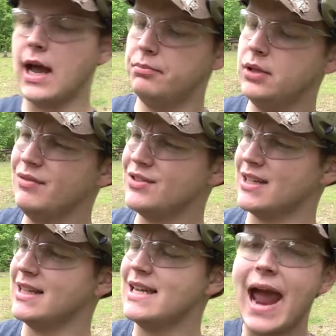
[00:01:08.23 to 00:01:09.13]
I believe it's a
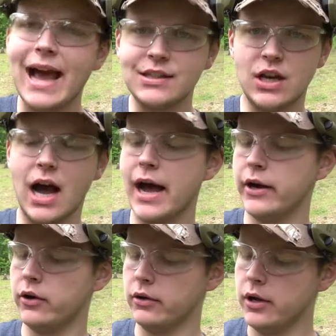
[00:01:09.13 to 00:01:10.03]
cast
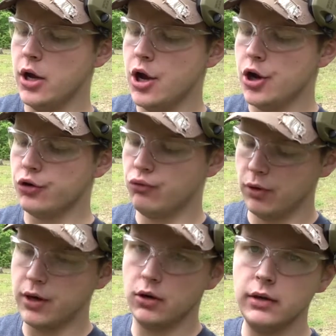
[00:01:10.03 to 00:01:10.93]
iron
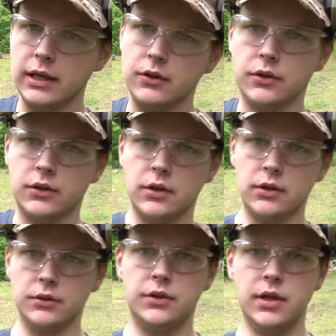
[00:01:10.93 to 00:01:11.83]
griddle. It looks a
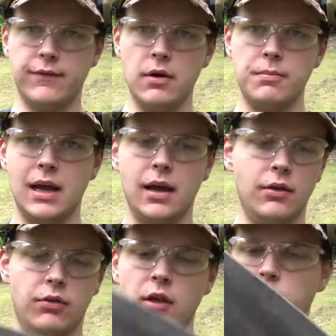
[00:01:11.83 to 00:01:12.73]
little different
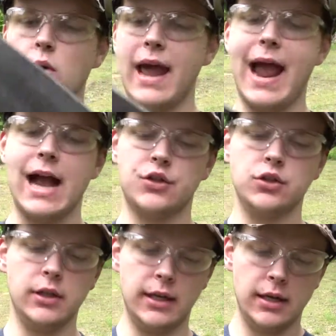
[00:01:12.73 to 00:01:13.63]
because this one
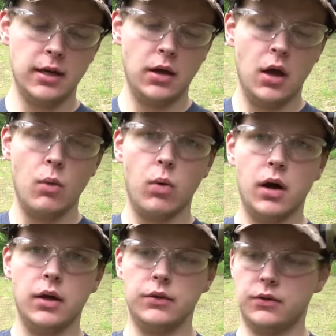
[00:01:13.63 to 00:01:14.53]
actually
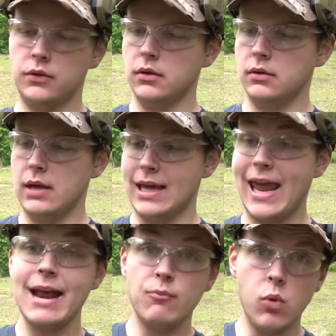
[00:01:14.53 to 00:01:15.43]
it
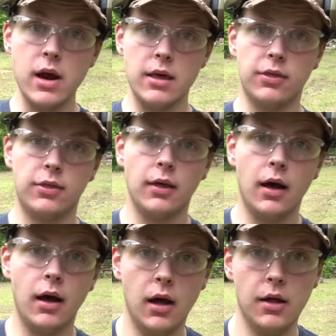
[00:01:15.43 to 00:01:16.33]
came with
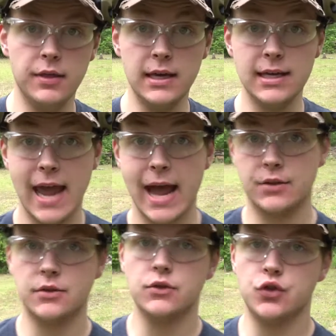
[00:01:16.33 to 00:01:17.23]
the
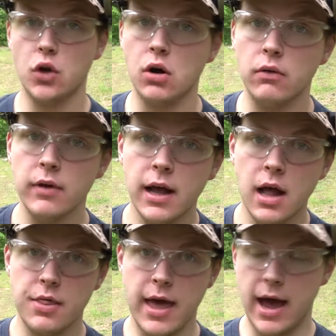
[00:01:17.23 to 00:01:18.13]
gas stove
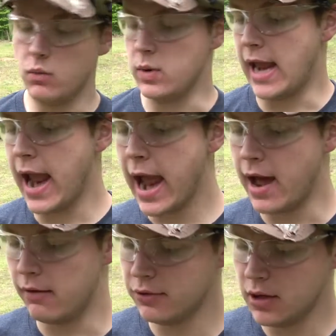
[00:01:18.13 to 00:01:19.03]
that we
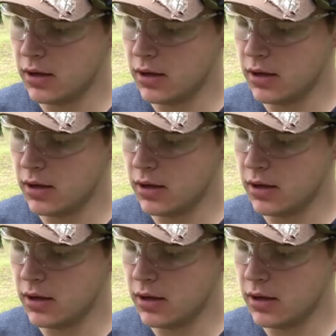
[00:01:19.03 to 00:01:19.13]
have.